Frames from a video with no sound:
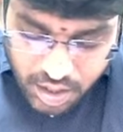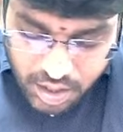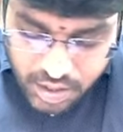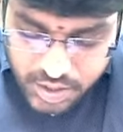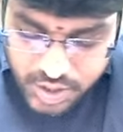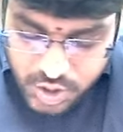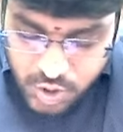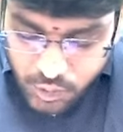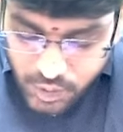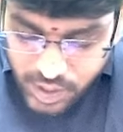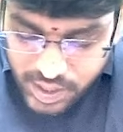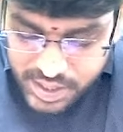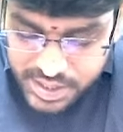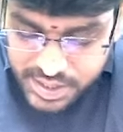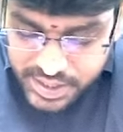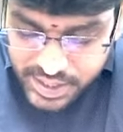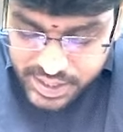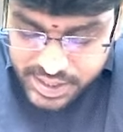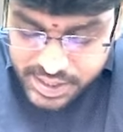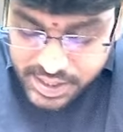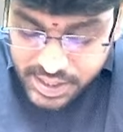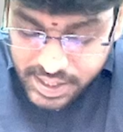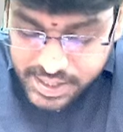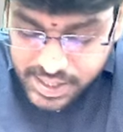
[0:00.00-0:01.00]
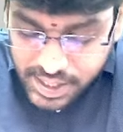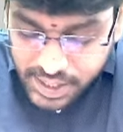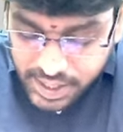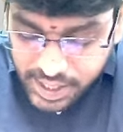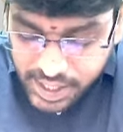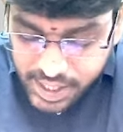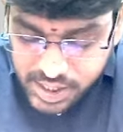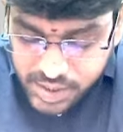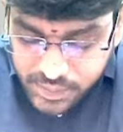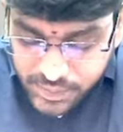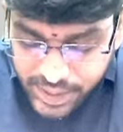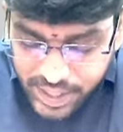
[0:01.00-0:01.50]
Dual GST is a
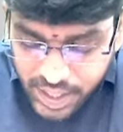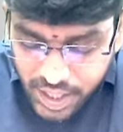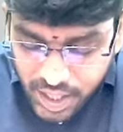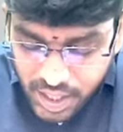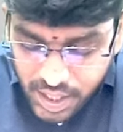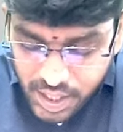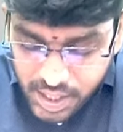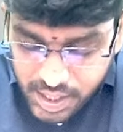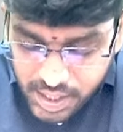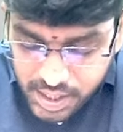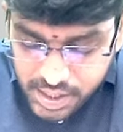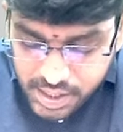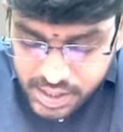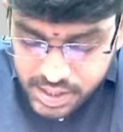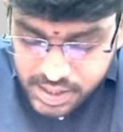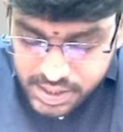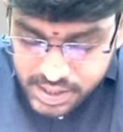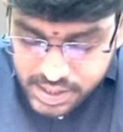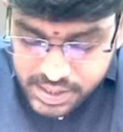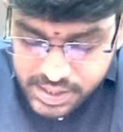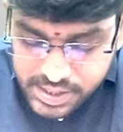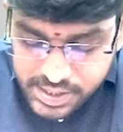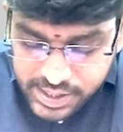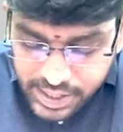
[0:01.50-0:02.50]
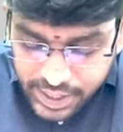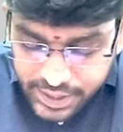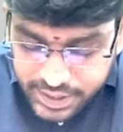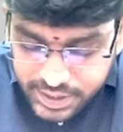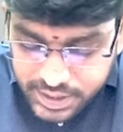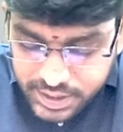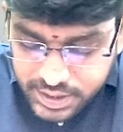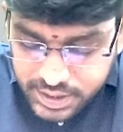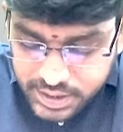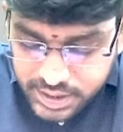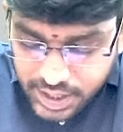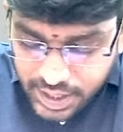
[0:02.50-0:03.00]
case where
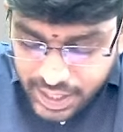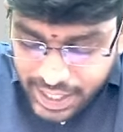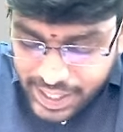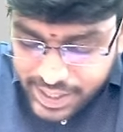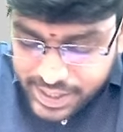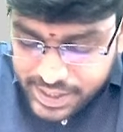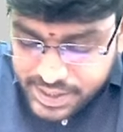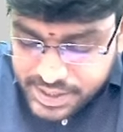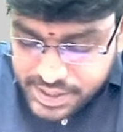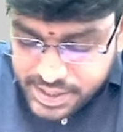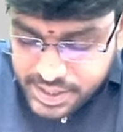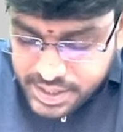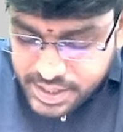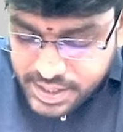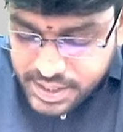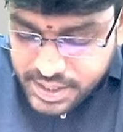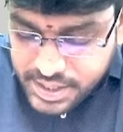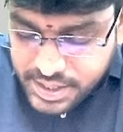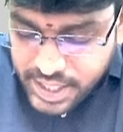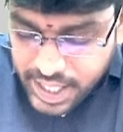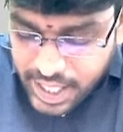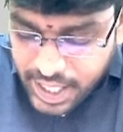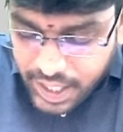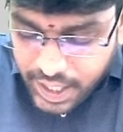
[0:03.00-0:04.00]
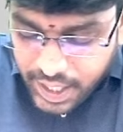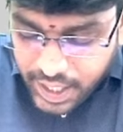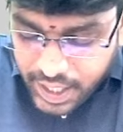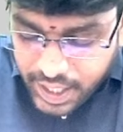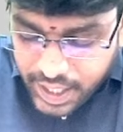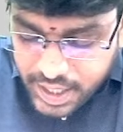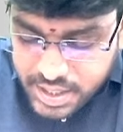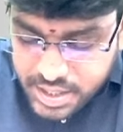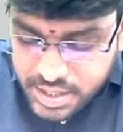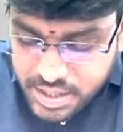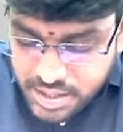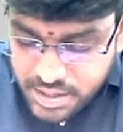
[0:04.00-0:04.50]
center and
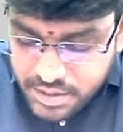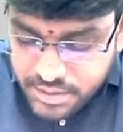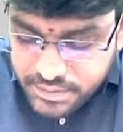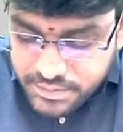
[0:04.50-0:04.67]
state